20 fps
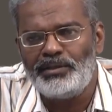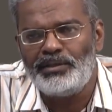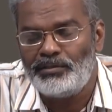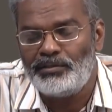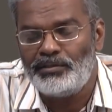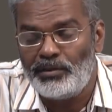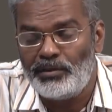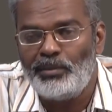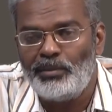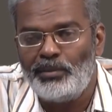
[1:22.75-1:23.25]

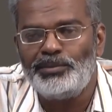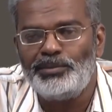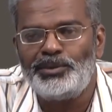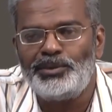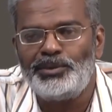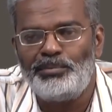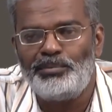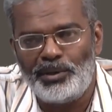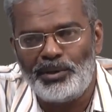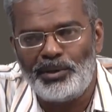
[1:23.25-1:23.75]
forms
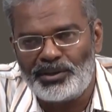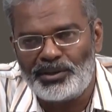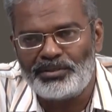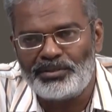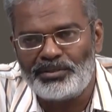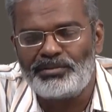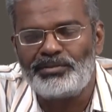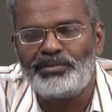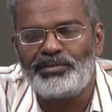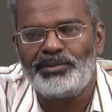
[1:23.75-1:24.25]
part
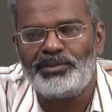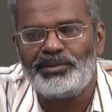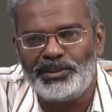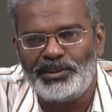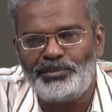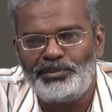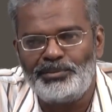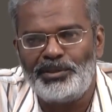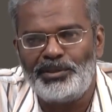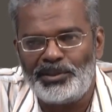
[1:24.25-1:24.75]
of
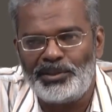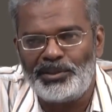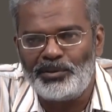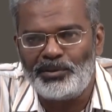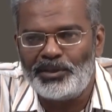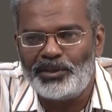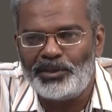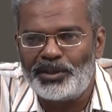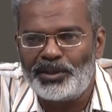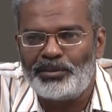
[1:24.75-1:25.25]
this
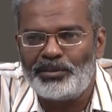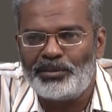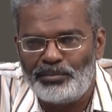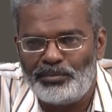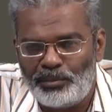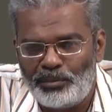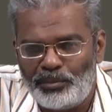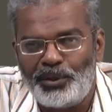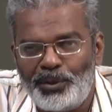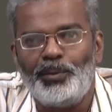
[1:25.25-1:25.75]
particular
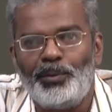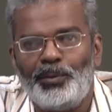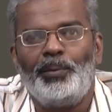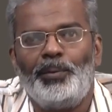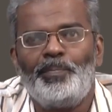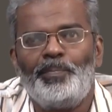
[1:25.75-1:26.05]
module.